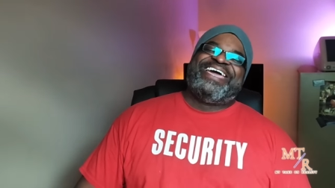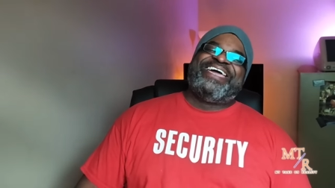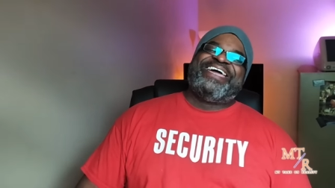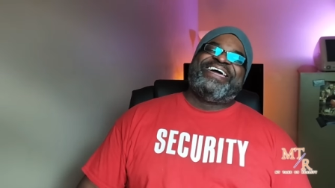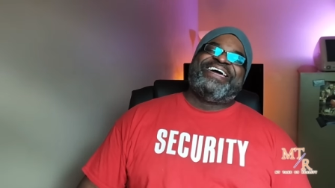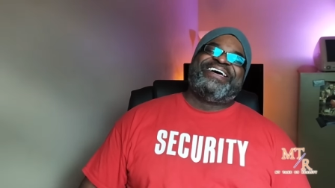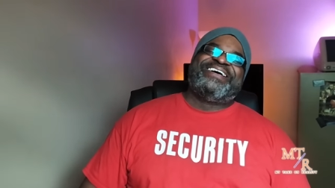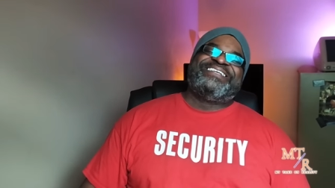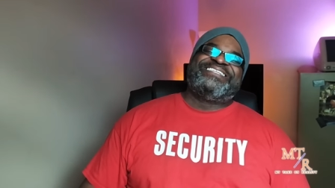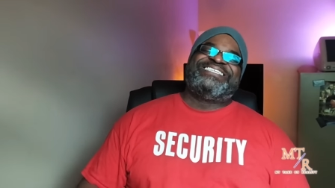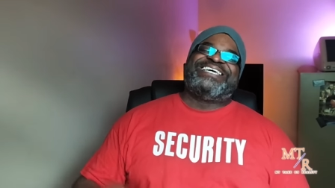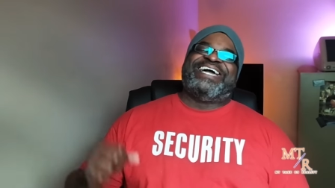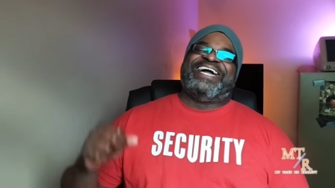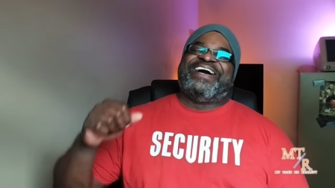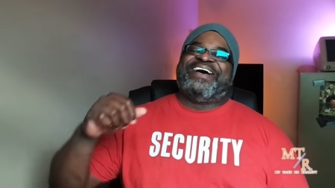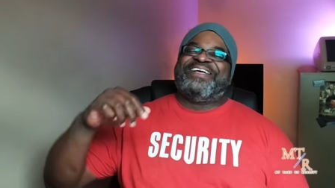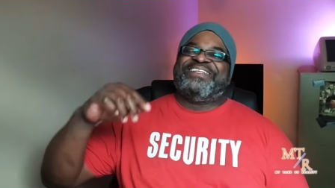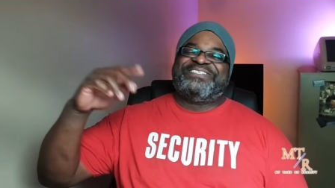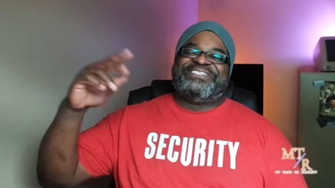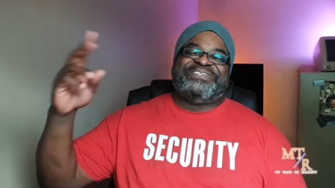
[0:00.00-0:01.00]
He'll take
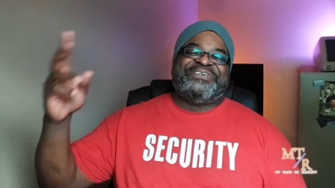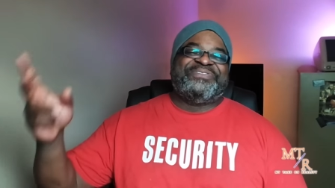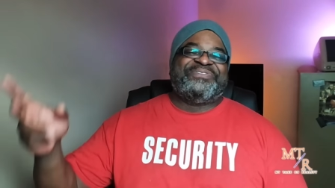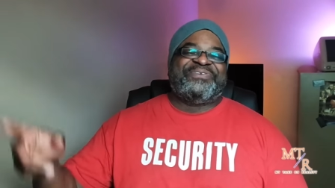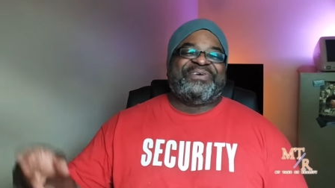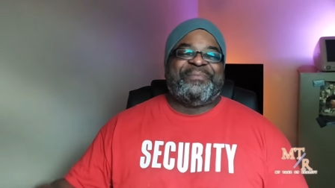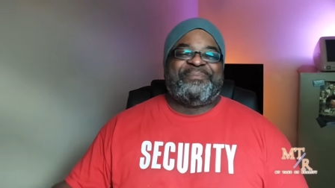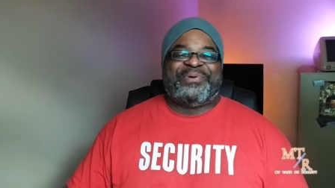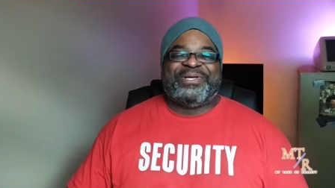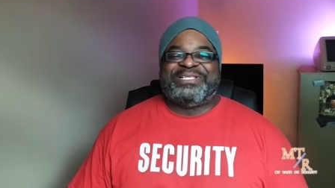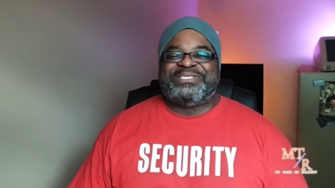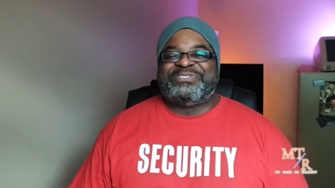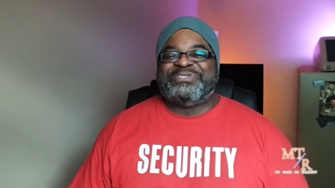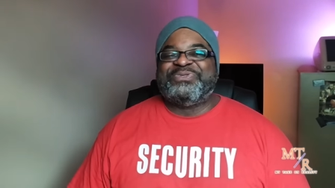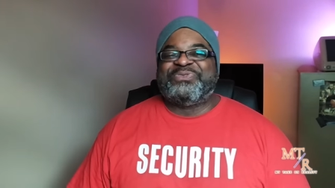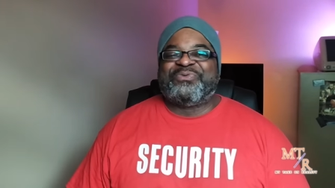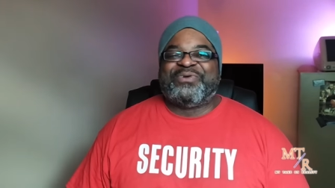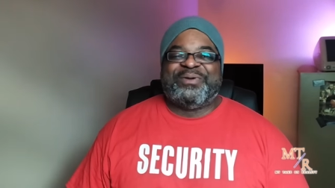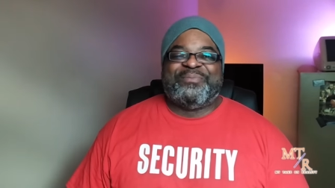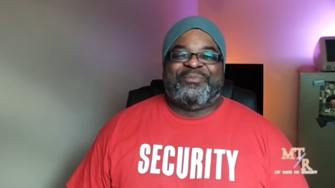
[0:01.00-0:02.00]
out two, three, put two,
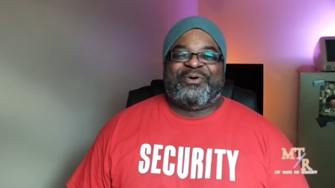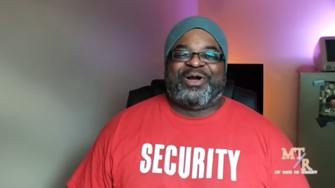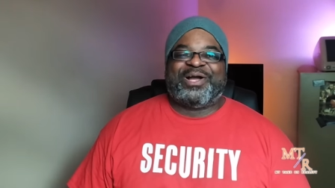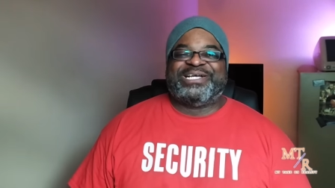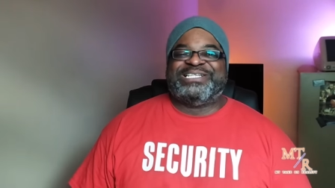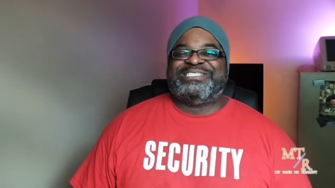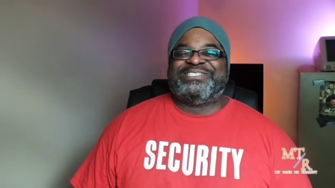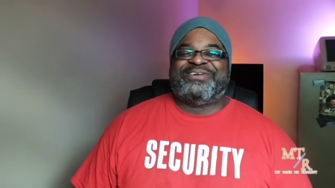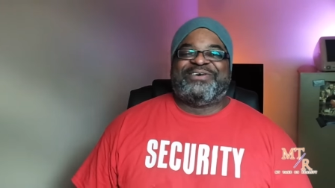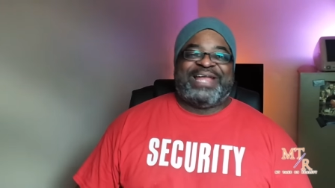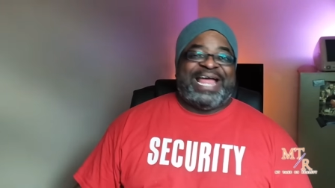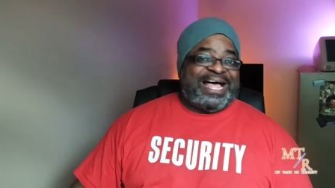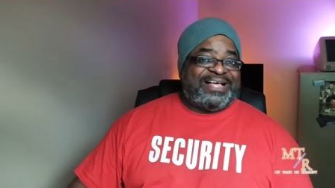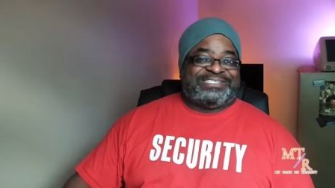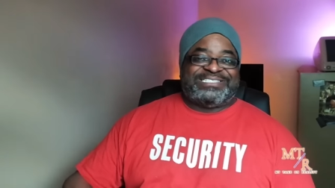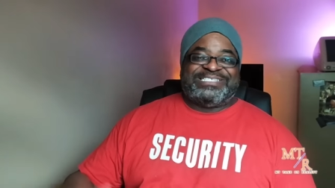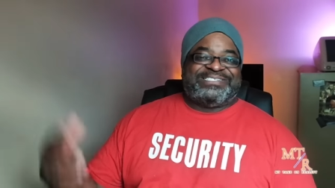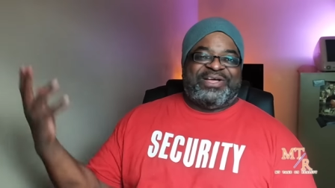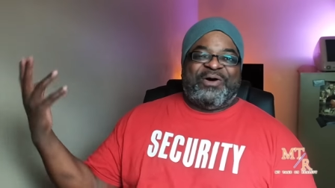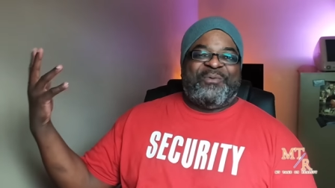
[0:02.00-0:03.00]
three mortgages on the
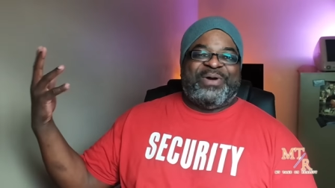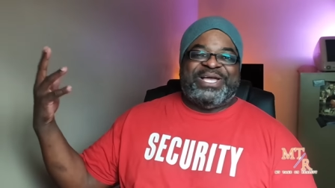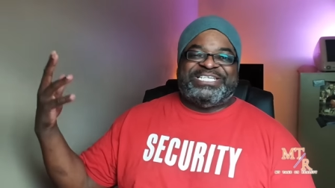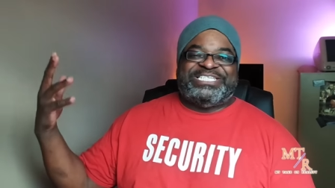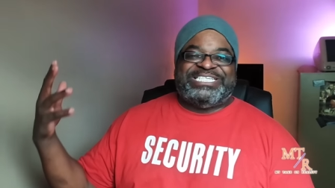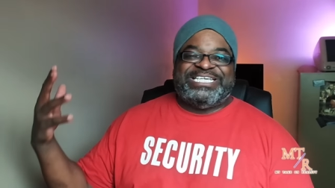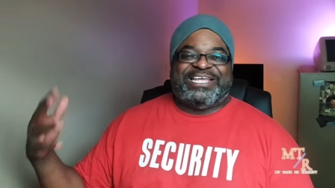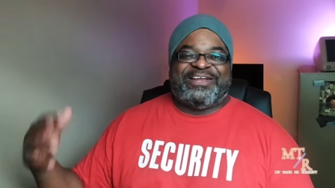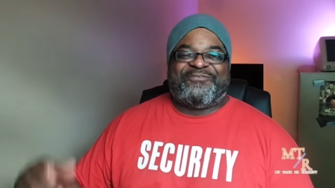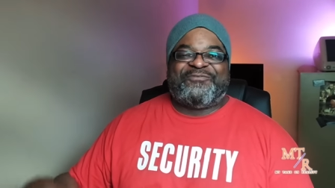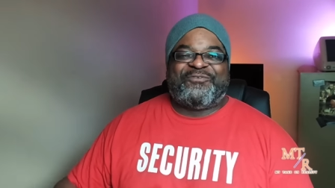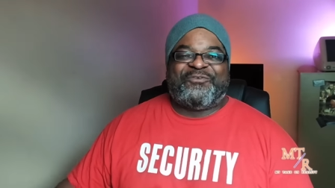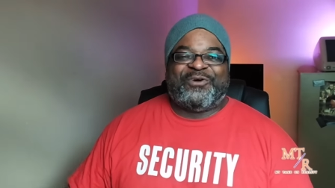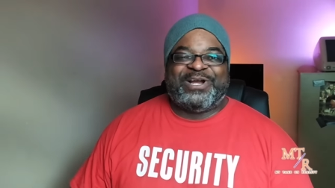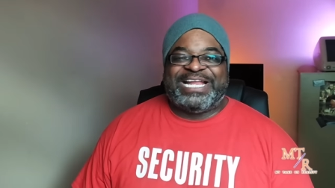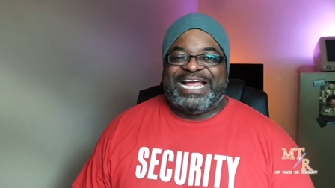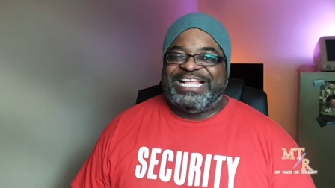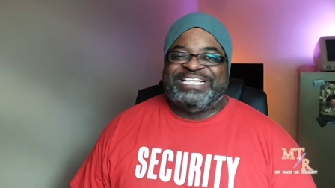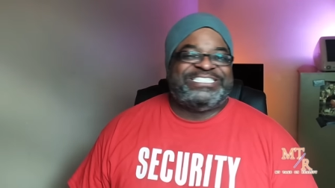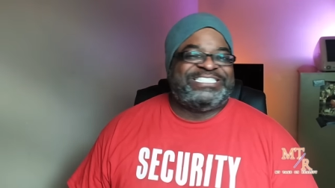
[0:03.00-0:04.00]
house. There's no way she can afford
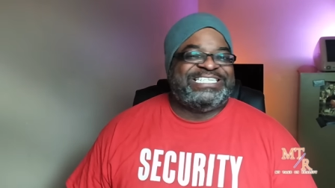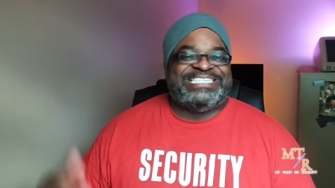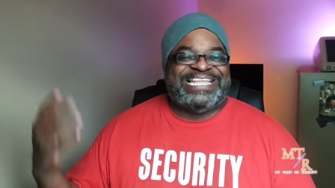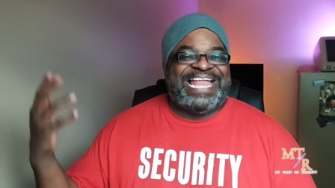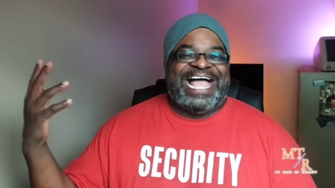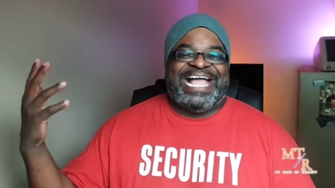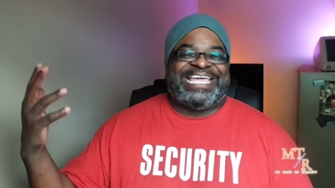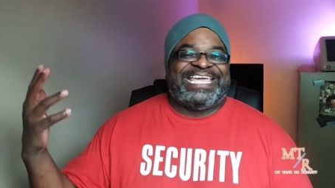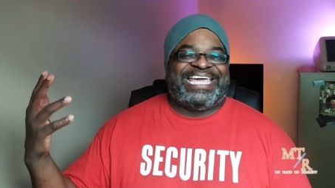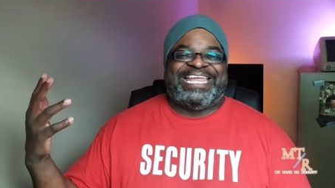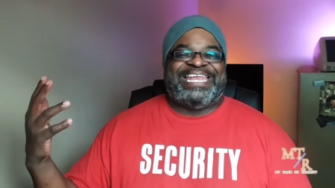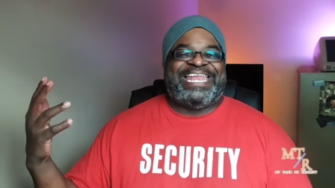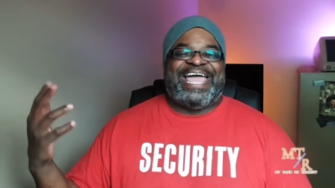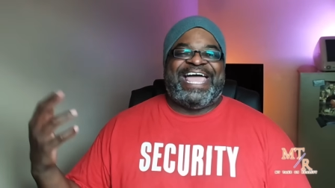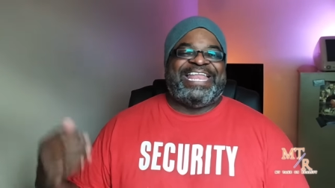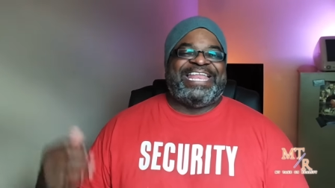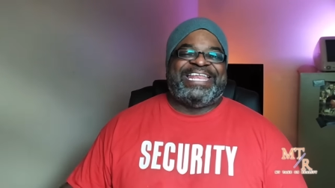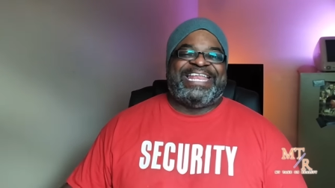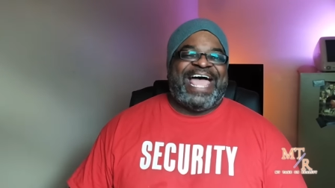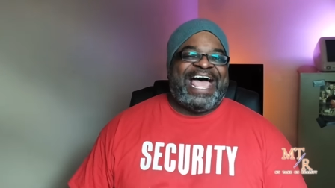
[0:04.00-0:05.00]
that. And she's not getting
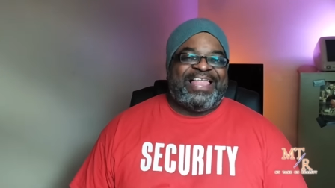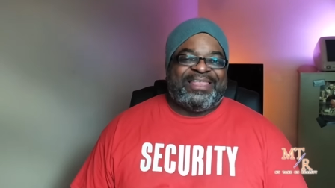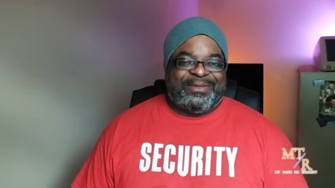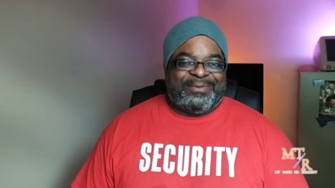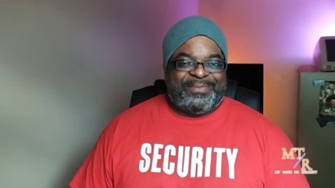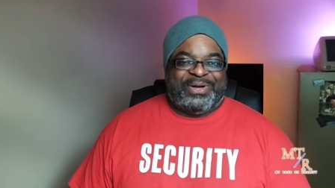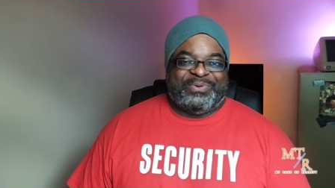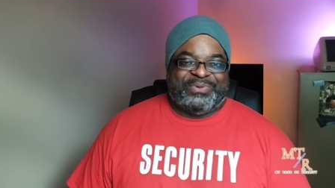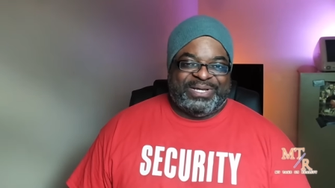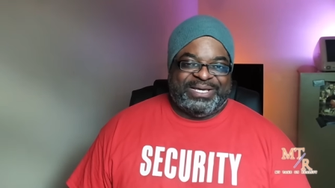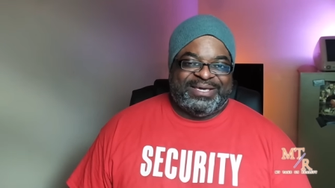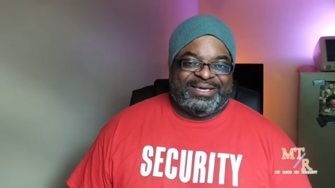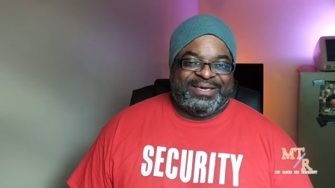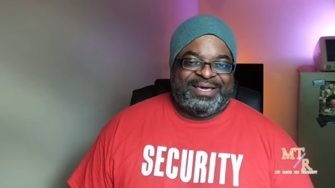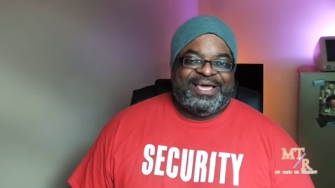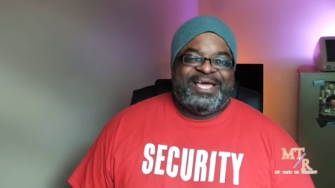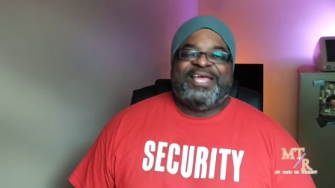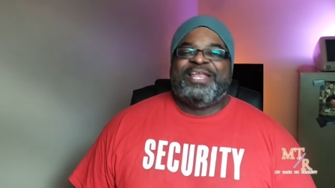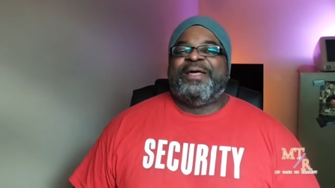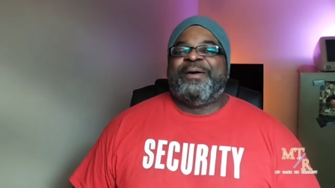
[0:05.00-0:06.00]
that in alimony,
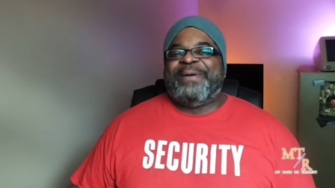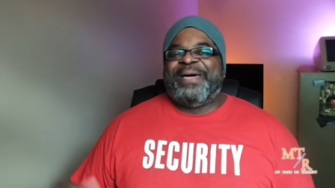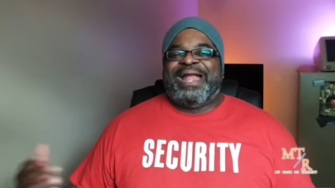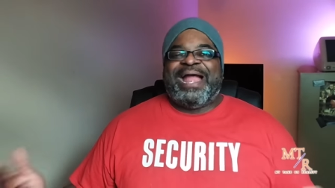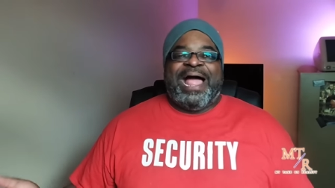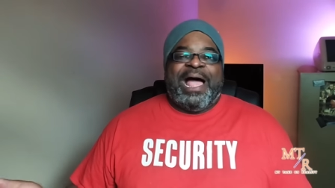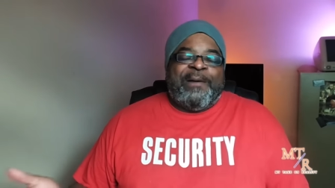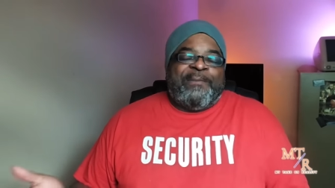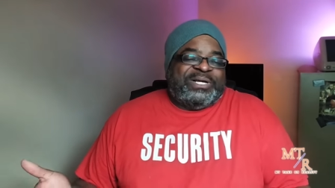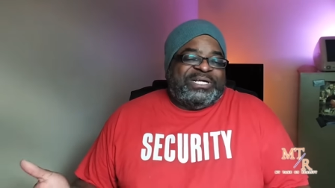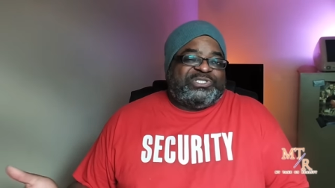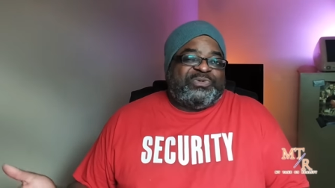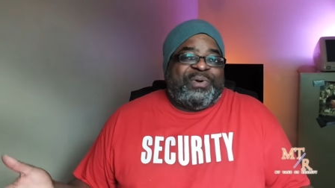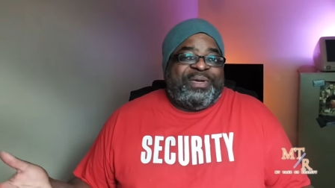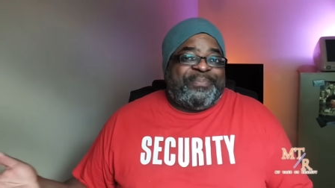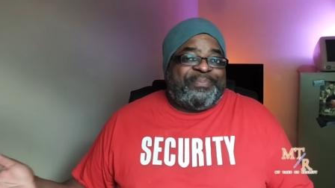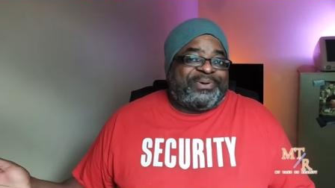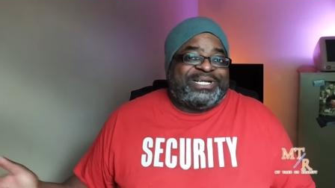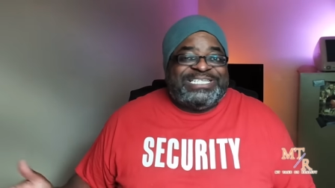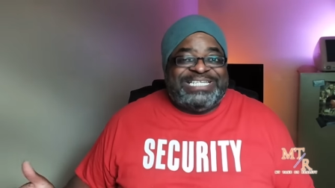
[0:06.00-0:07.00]
no matter how much we
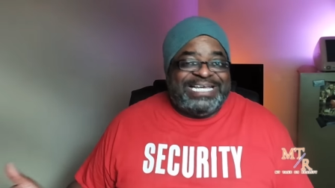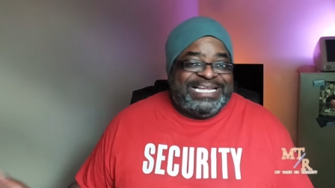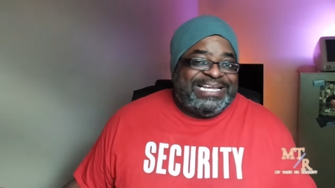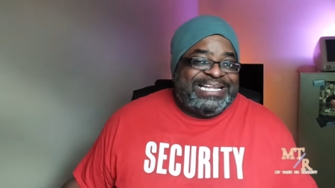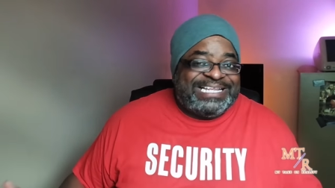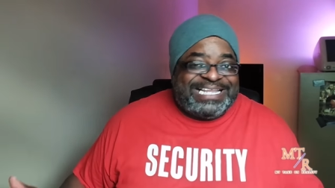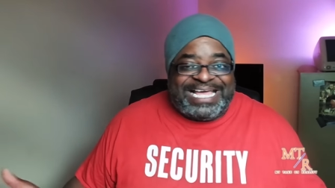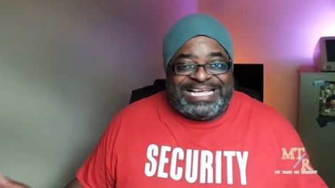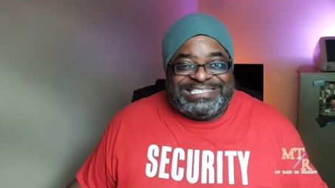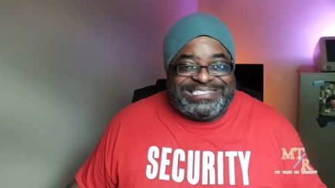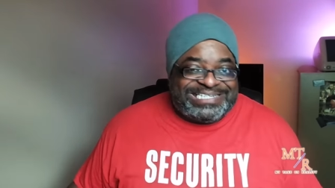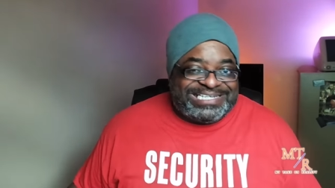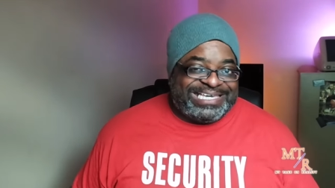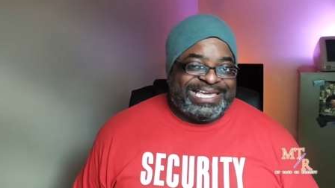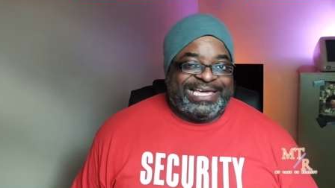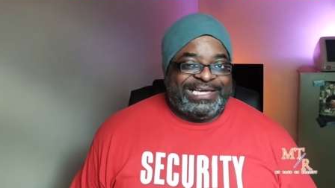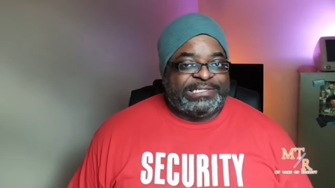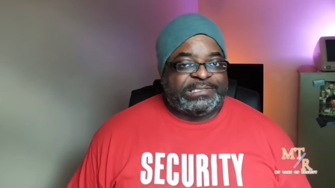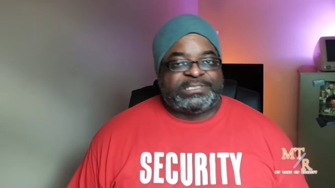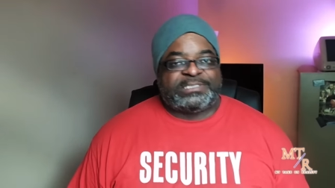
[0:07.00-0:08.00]
pretend that that's the
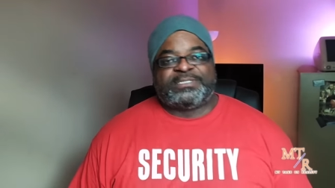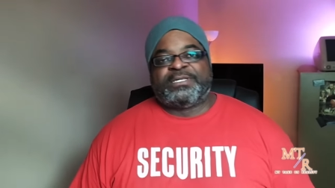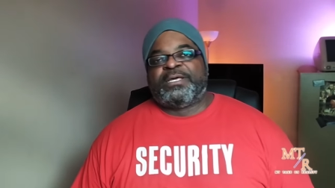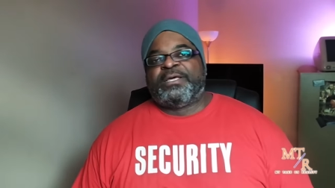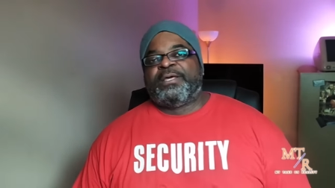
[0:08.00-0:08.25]
case.